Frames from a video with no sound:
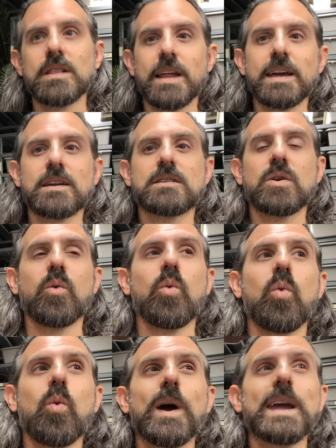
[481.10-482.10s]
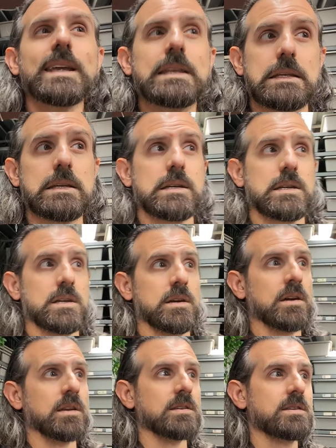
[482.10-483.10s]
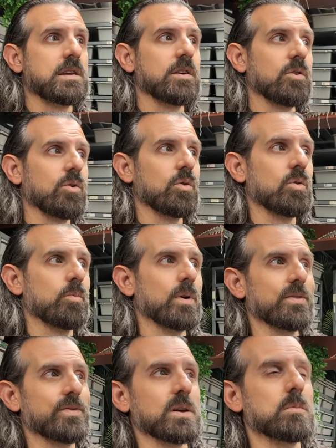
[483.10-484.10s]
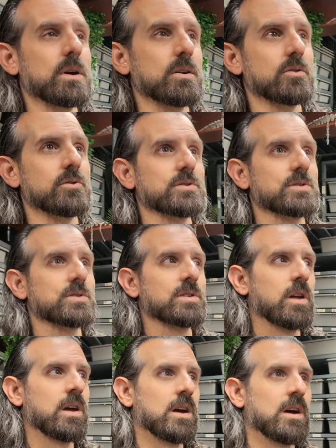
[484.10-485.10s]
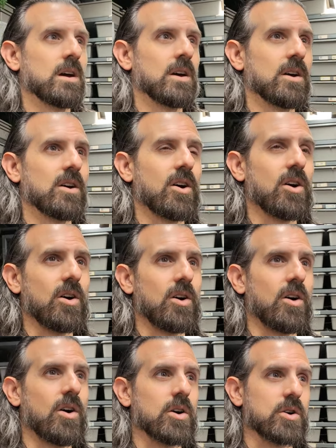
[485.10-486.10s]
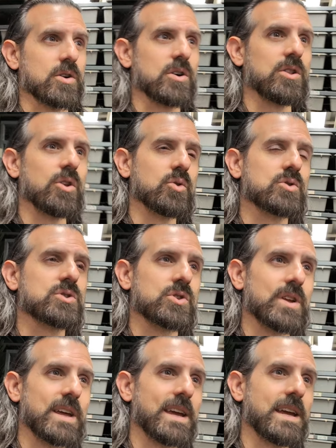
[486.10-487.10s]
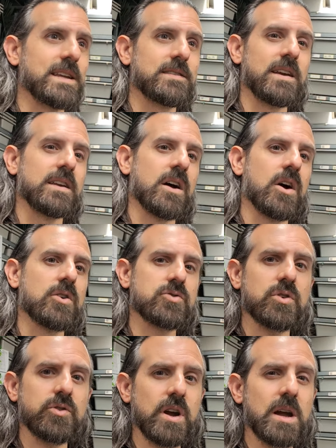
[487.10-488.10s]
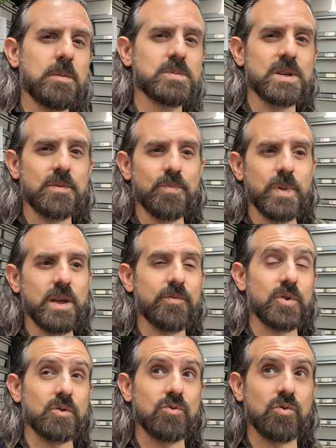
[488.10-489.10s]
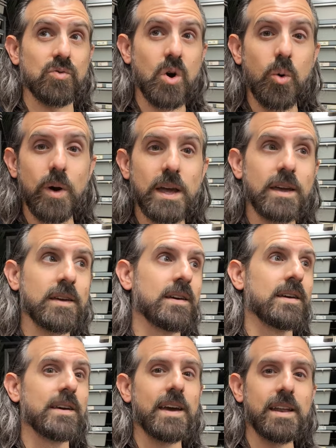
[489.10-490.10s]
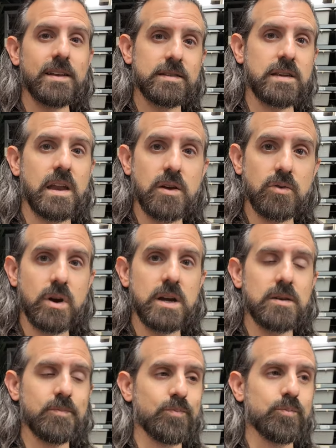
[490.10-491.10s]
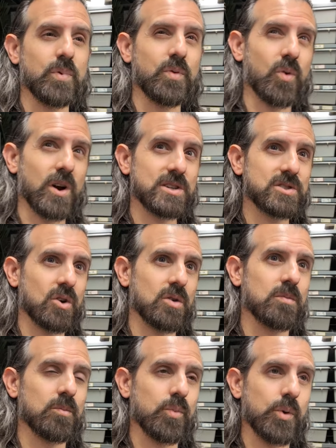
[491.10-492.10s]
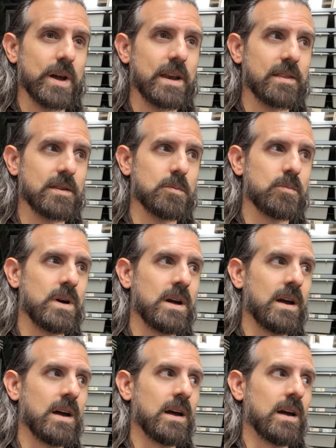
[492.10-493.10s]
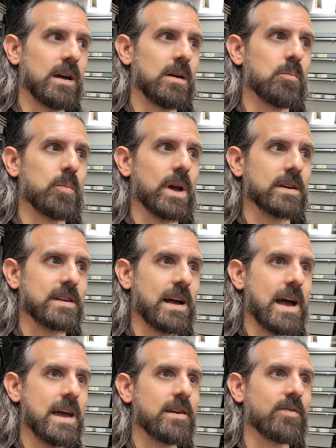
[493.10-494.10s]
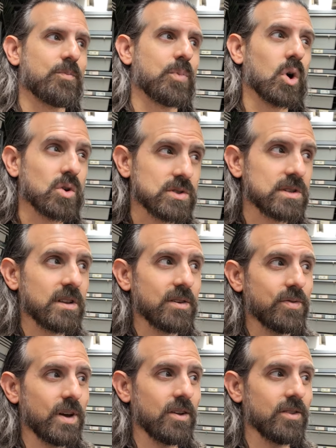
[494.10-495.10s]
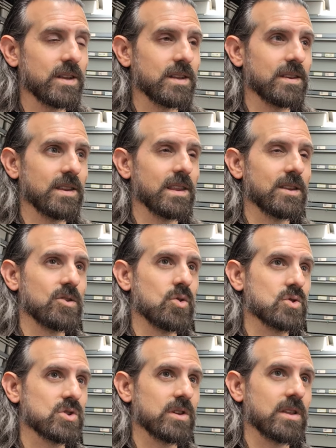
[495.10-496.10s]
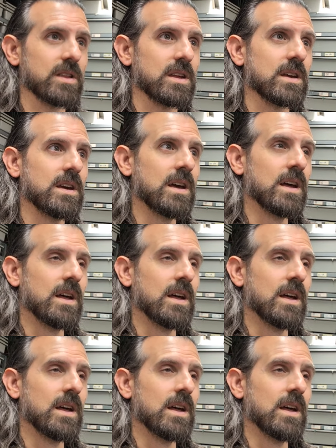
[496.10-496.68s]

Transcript: like to wait until my females are closer to 1,800 grams if they're growing at a steady rate before I start breeding them, because I have personally found that usually